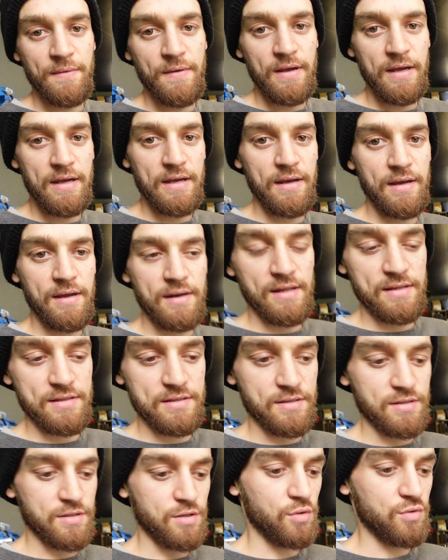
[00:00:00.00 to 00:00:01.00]

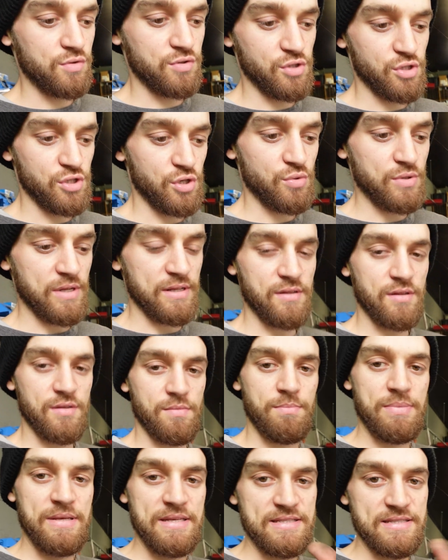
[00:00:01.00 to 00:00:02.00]
that goes to show that the
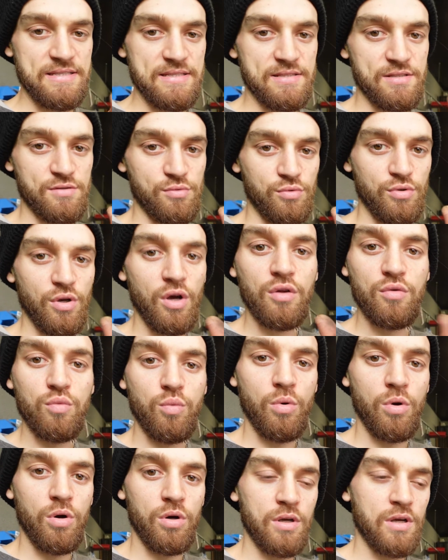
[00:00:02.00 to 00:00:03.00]
pistons do not
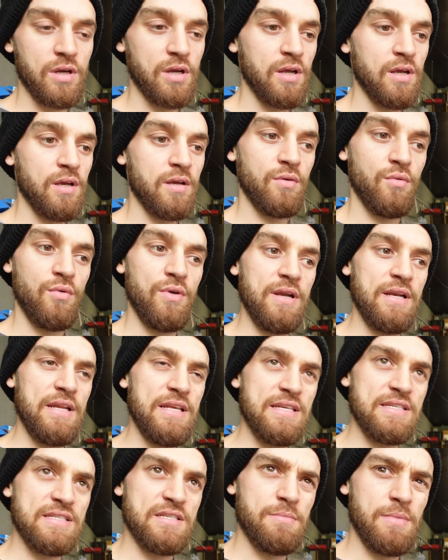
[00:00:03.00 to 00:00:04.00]
work
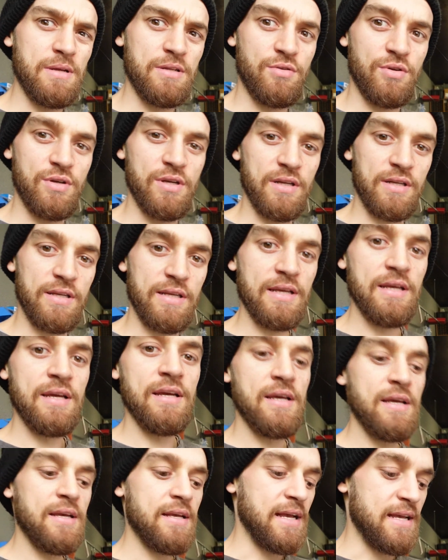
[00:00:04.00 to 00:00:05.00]
really symmetrically
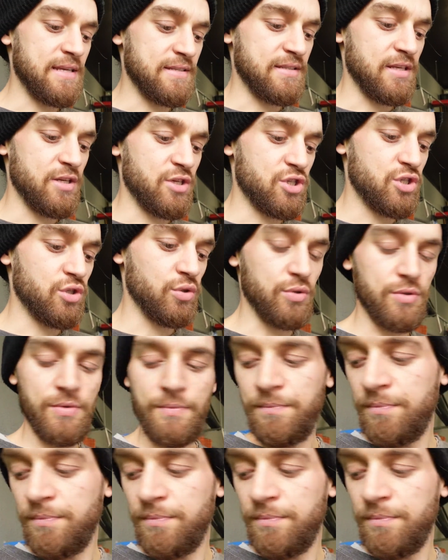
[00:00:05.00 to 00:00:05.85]
as they should.